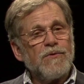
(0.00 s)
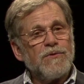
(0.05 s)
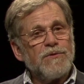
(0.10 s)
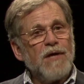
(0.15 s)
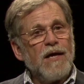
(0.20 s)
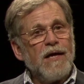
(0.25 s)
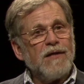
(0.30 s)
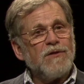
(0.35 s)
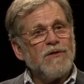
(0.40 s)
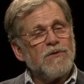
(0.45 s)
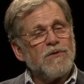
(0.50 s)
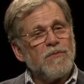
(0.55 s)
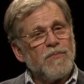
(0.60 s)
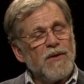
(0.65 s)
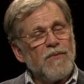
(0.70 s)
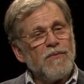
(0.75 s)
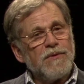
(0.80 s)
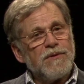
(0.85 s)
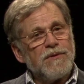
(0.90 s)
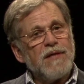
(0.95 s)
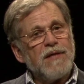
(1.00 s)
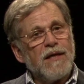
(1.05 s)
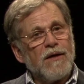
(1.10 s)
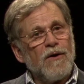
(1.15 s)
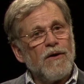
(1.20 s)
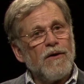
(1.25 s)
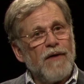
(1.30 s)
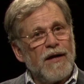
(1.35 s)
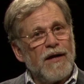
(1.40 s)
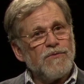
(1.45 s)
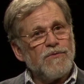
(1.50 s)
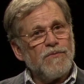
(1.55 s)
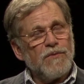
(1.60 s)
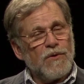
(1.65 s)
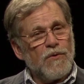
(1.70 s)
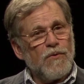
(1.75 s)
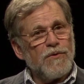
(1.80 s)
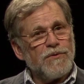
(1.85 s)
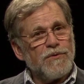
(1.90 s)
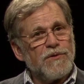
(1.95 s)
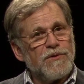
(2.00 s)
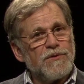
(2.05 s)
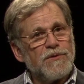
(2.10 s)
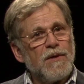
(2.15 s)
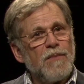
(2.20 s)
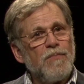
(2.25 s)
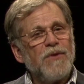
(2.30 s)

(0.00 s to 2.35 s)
science to be able to take our graduate courses.